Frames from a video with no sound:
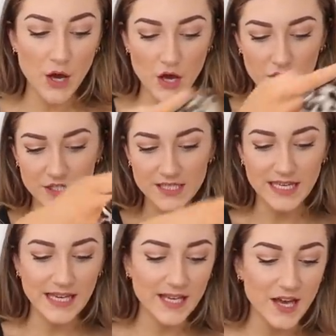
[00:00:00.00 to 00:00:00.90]

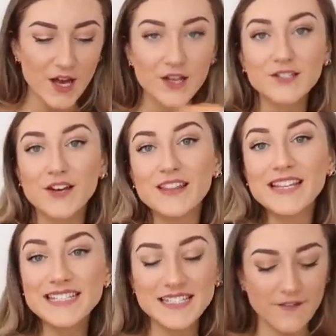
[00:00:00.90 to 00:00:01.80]
purchasing. So
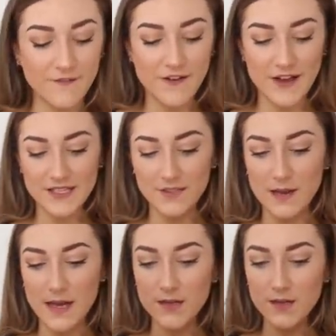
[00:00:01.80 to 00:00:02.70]
this is the first
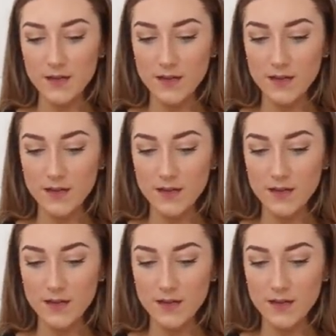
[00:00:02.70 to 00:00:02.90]
one.